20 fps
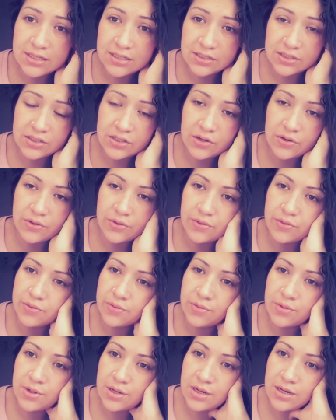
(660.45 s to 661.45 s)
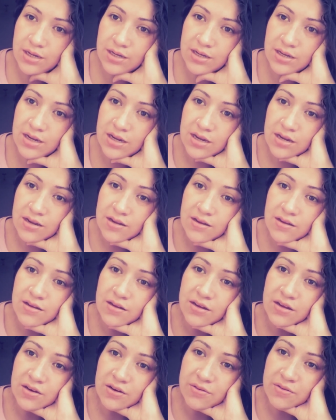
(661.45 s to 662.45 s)
So,
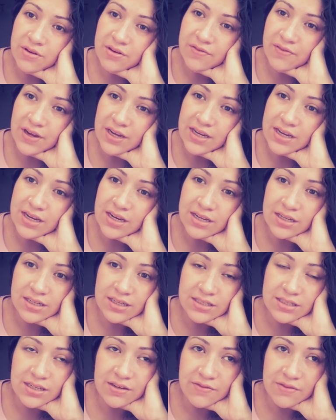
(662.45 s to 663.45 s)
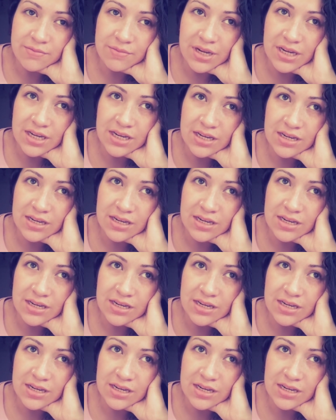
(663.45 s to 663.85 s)
you know, if I could at least even make